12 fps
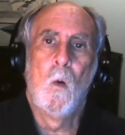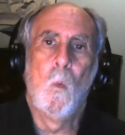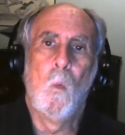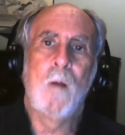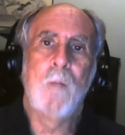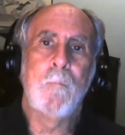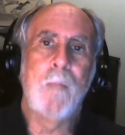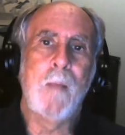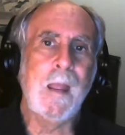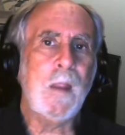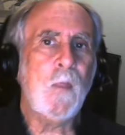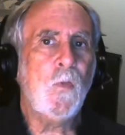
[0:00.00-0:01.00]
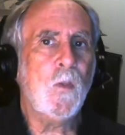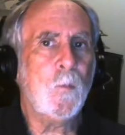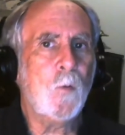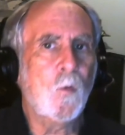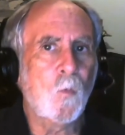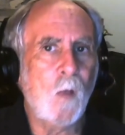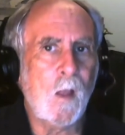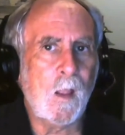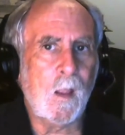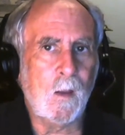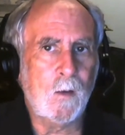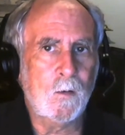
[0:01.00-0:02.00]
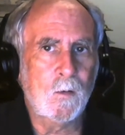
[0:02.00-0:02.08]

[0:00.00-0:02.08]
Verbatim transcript: What made them great